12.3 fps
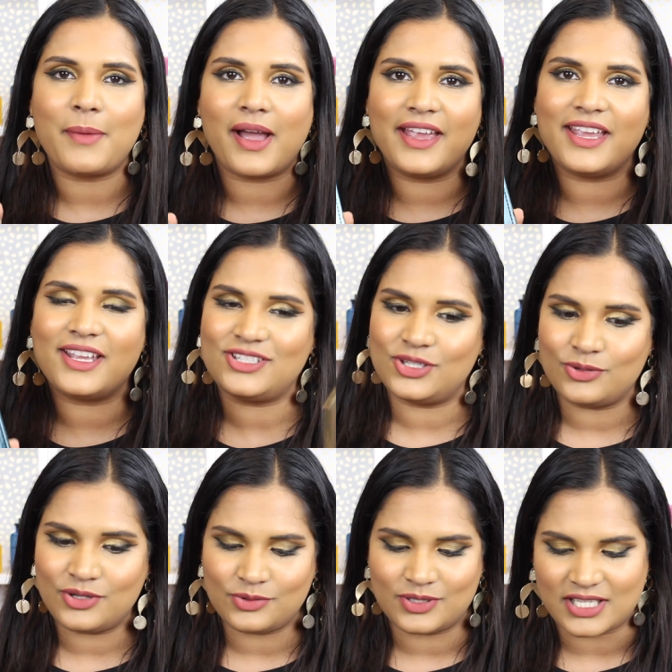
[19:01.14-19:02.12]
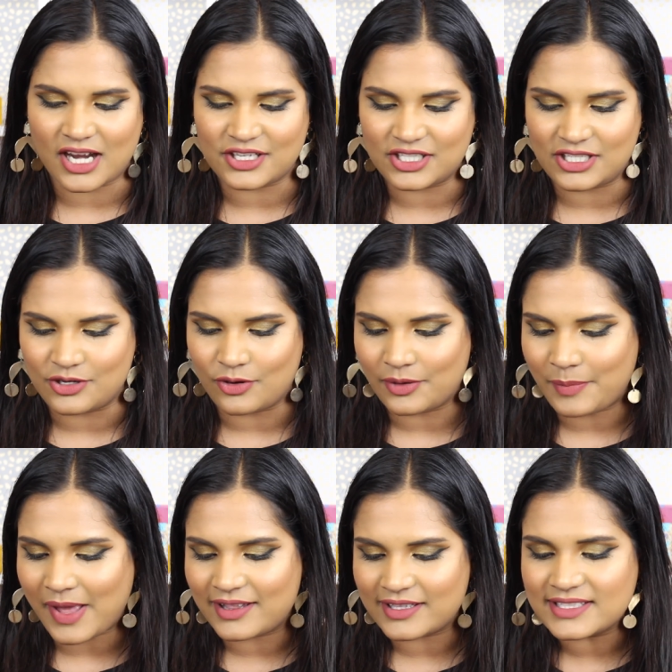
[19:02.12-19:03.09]
my 2 new Natasha Denona
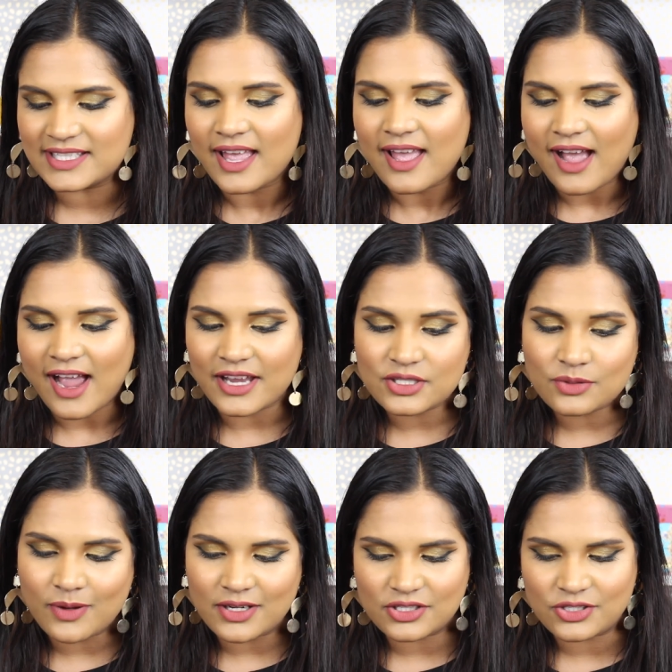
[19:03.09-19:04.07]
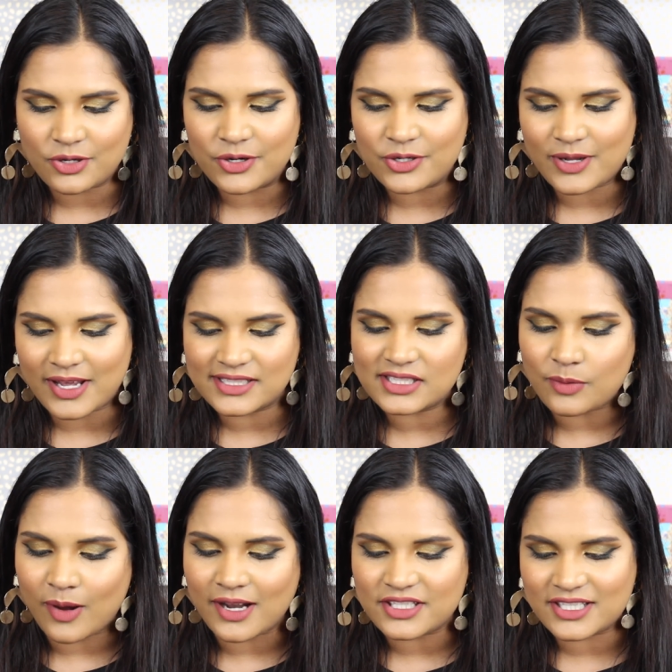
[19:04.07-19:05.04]
palettes. I do want to show you guys
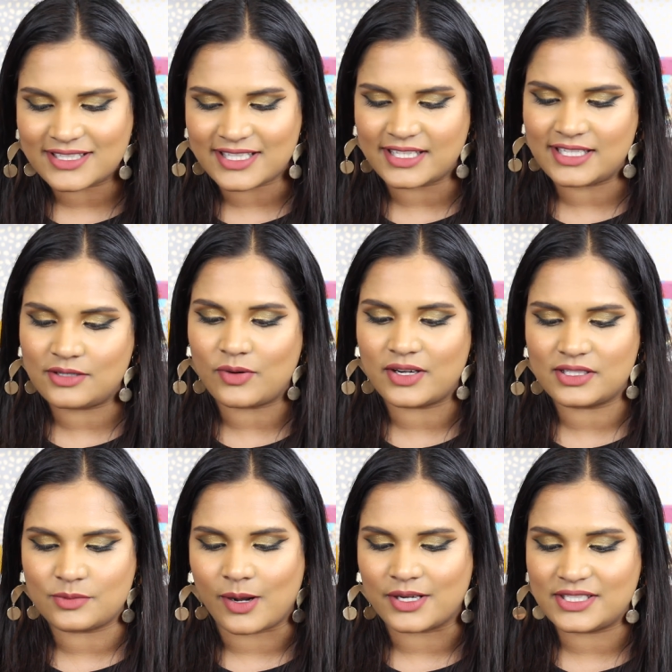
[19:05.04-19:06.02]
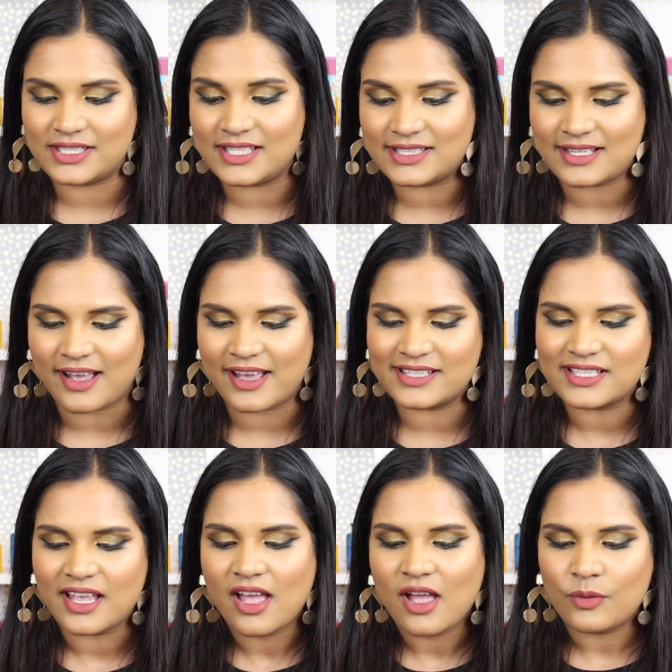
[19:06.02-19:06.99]
swatches. I didn't want to swatch these
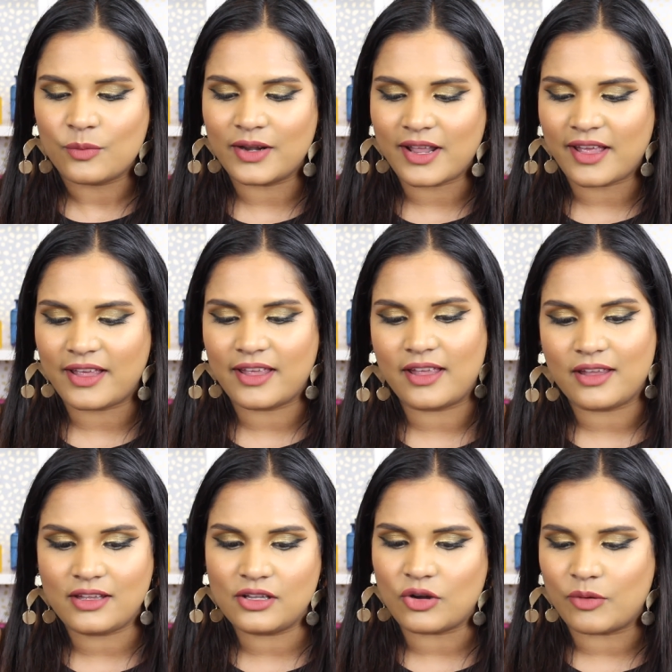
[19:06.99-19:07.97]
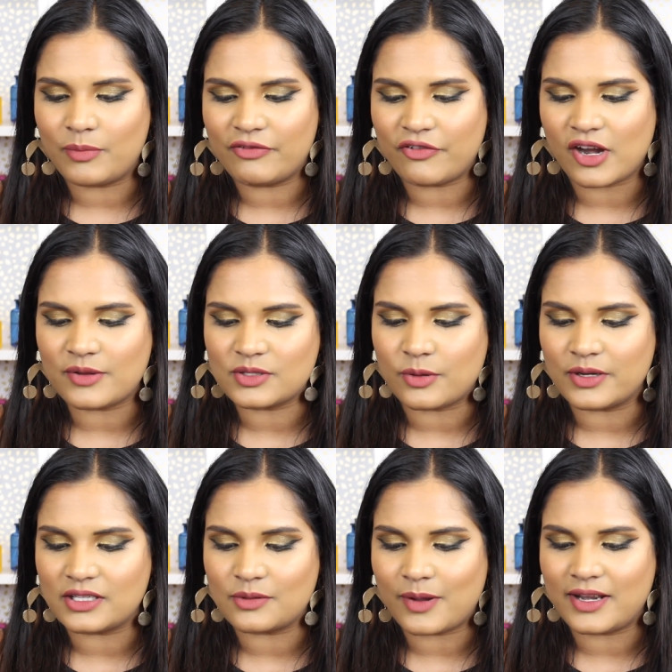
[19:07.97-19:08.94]
guys when I, you know, before I was
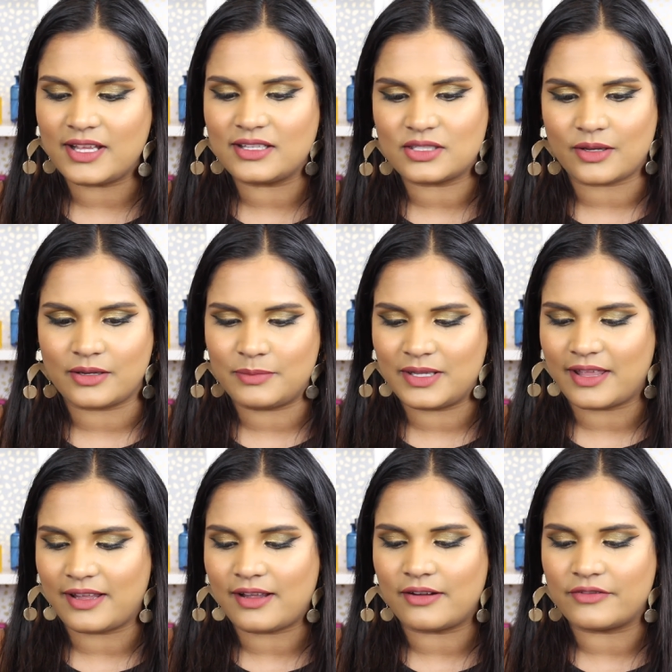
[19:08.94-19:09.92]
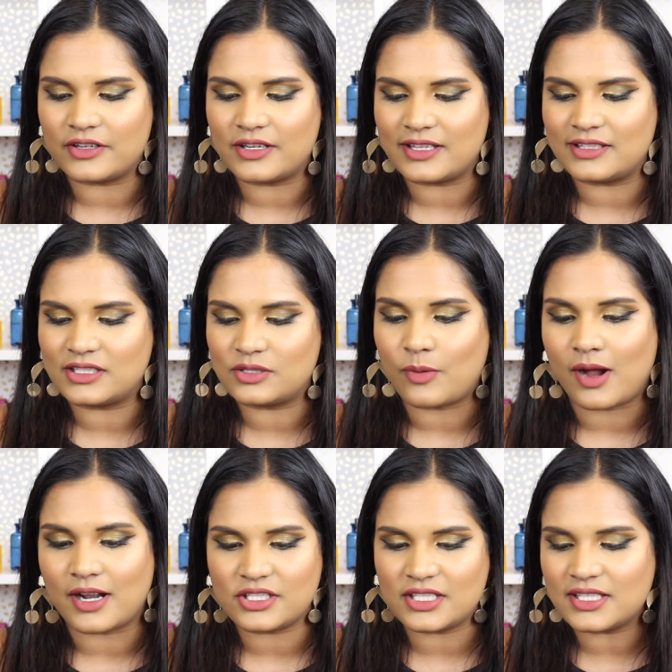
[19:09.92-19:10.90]
going to the wedding, so I'd be like covered in
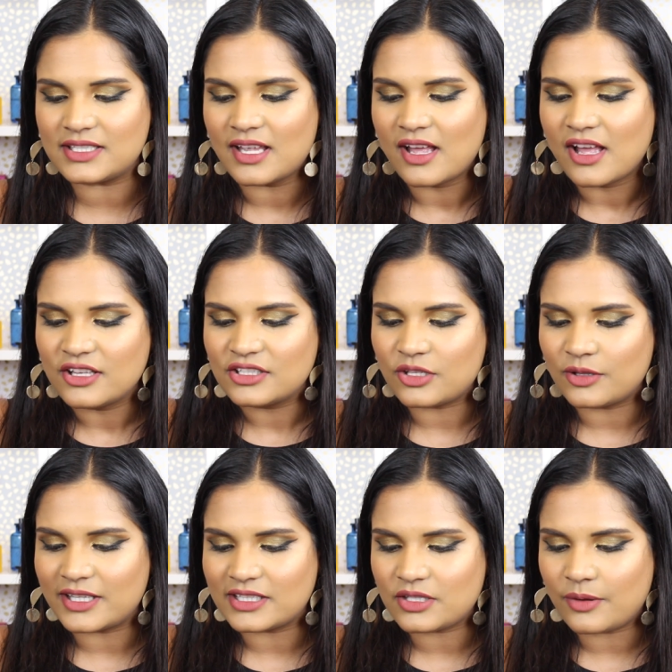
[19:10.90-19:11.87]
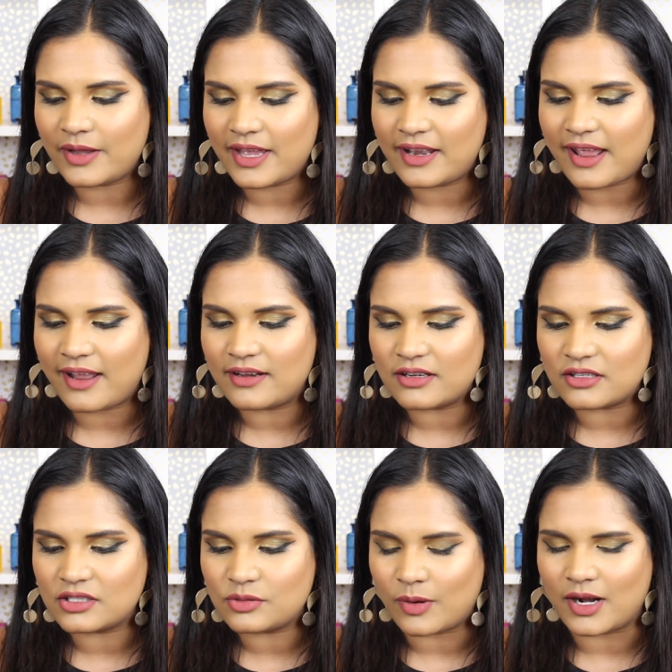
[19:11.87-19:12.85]
swatches. So let's go ahead and
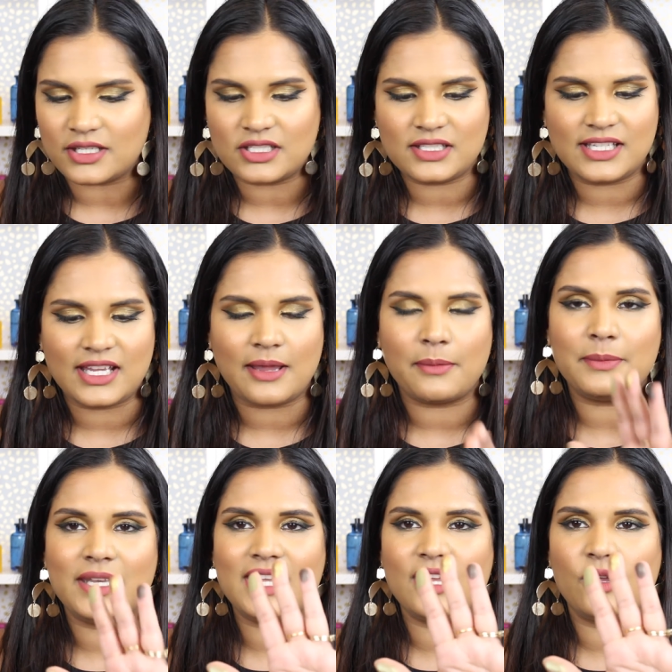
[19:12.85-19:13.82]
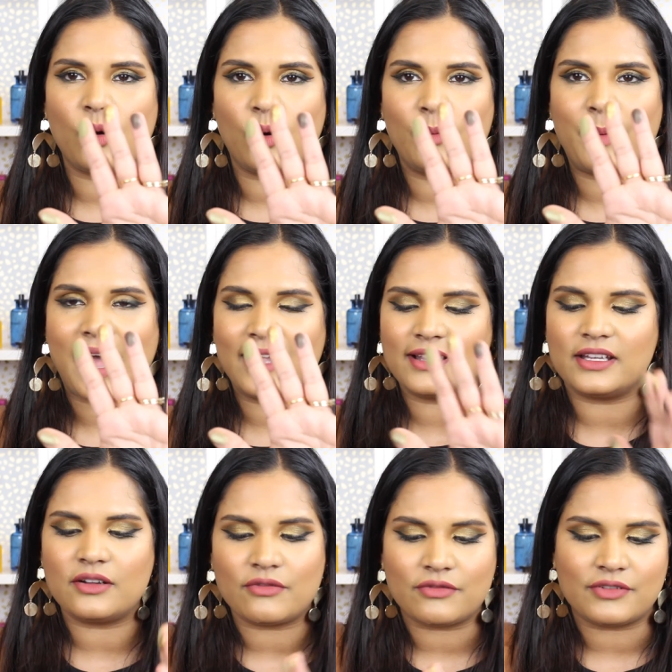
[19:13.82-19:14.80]
swatch the mini gold
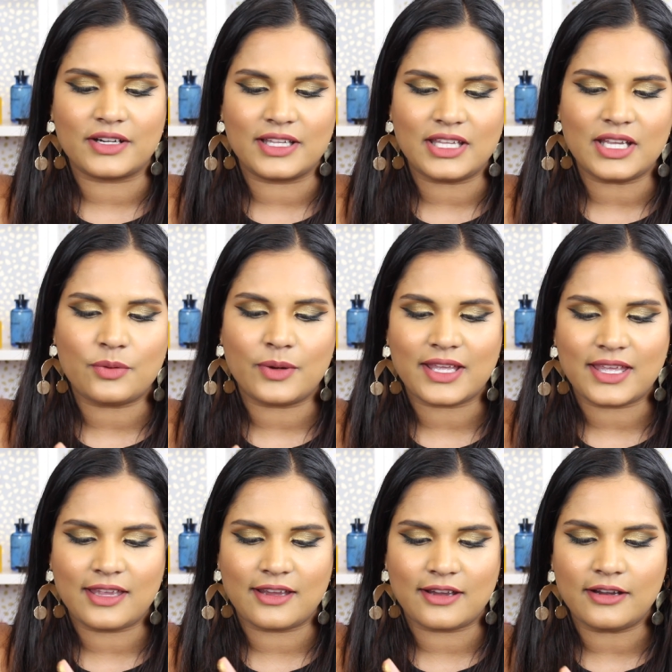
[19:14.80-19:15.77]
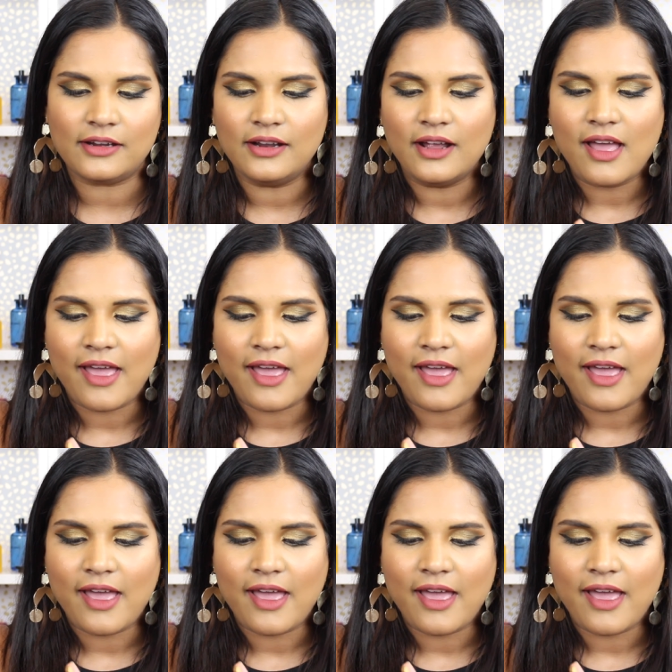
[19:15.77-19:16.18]
palette really quick here.